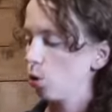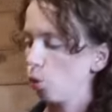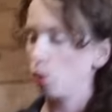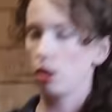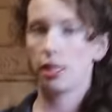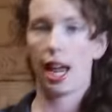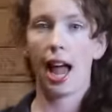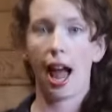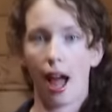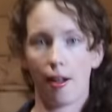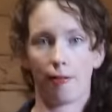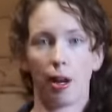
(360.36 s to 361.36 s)
tool to
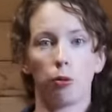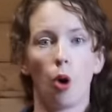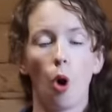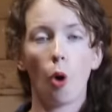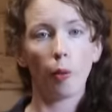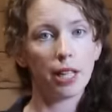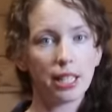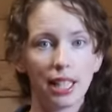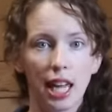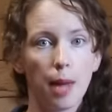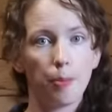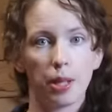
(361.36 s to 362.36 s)
have. I will always
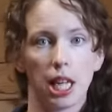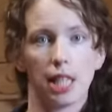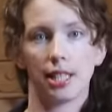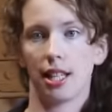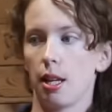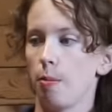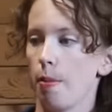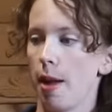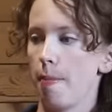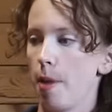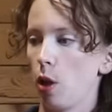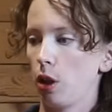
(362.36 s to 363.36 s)
keep this in my
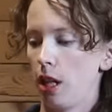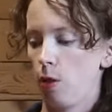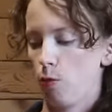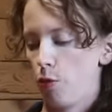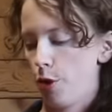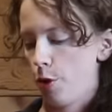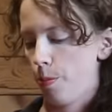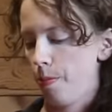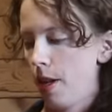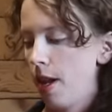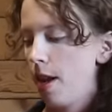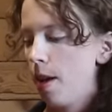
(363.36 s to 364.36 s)
milking
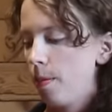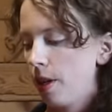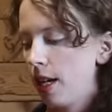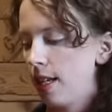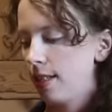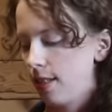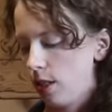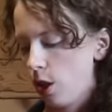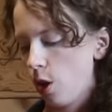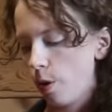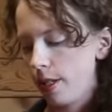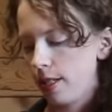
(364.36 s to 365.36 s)
room because
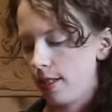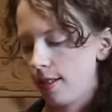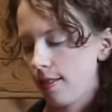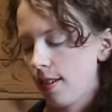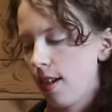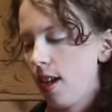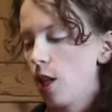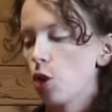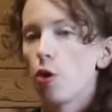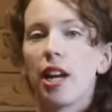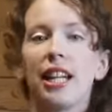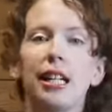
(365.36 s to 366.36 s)
you're always
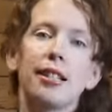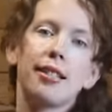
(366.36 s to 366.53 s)
training